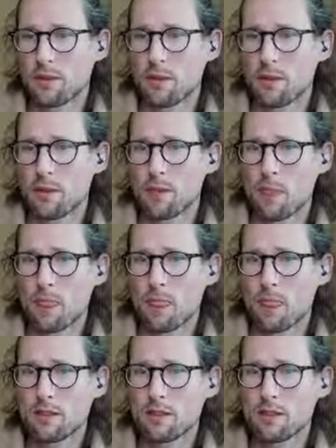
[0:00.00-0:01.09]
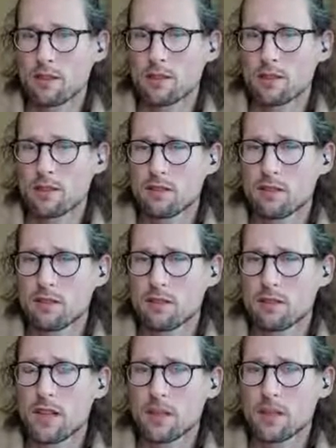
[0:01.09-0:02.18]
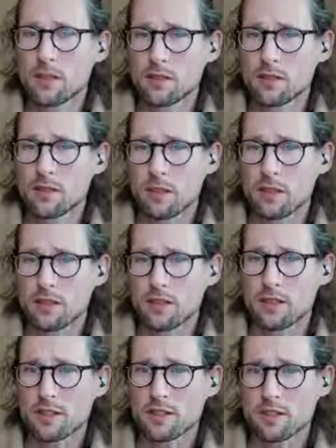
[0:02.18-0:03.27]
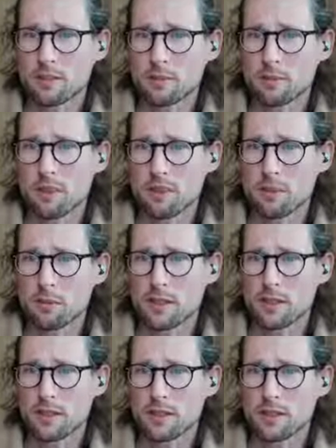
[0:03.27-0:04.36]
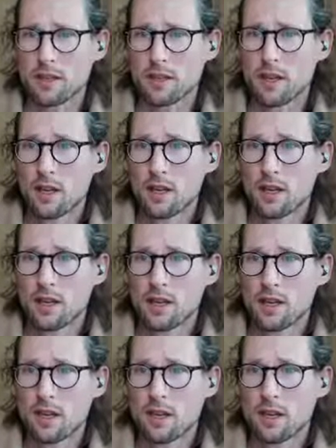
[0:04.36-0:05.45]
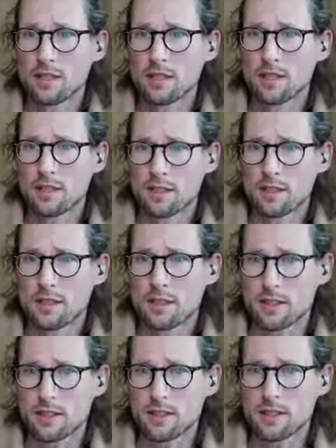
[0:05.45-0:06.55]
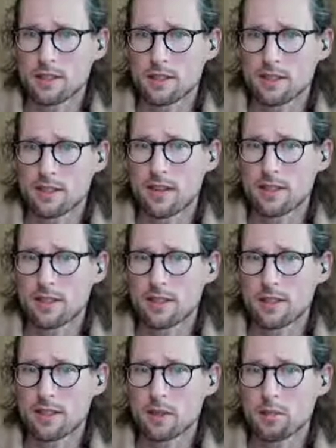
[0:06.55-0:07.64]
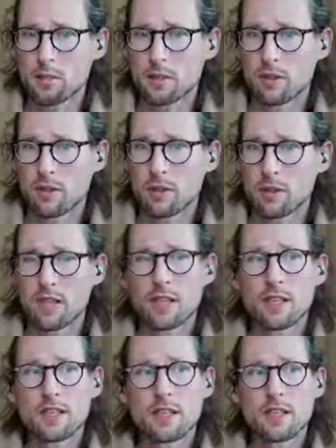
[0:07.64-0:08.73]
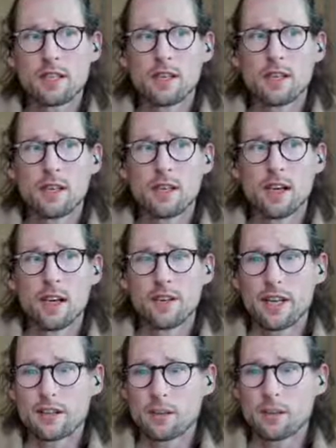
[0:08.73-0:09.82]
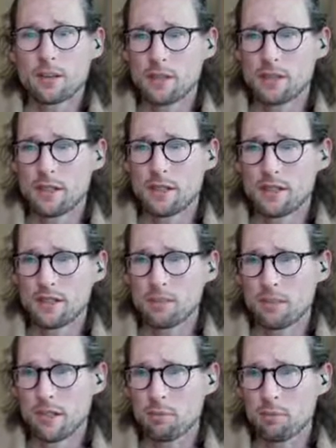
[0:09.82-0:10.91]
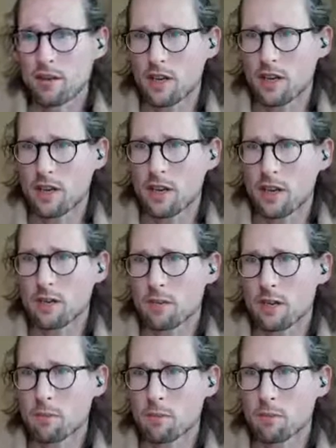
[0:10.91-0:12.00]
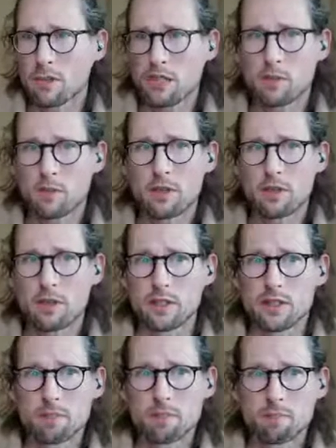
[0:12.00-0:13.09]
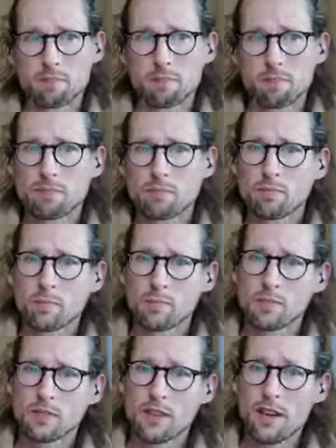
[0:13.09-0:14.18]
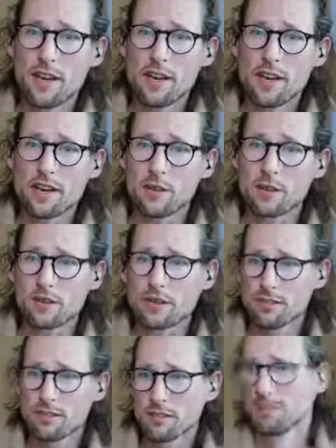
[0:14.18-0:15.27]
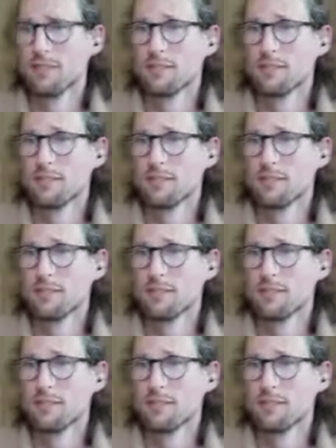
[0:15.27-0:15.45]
to tell your politicians, policymakers, to consider that these people are needed, and that's the way to think about AI. We got to bring in the poets. And on that note,